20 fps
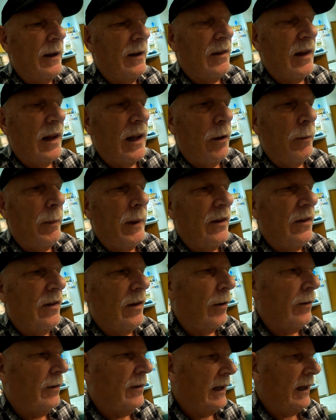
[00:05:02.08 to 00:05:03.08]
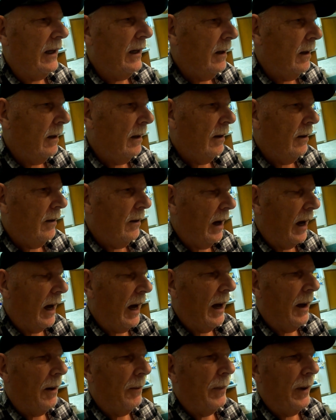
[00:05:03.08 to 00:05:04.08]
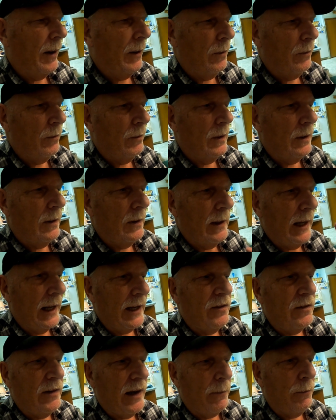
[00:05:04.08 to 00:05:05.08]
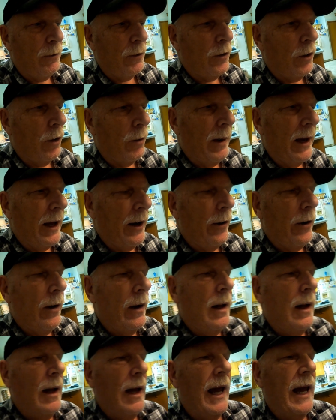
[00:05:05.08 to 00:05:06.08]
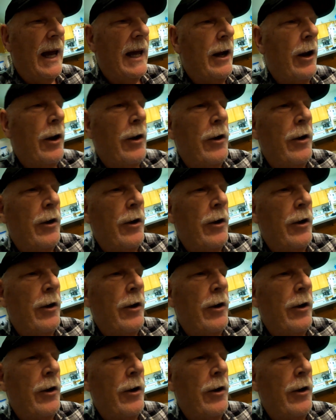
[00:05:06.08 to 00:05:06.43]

and it's a little bit salty, but next time we'll know better. And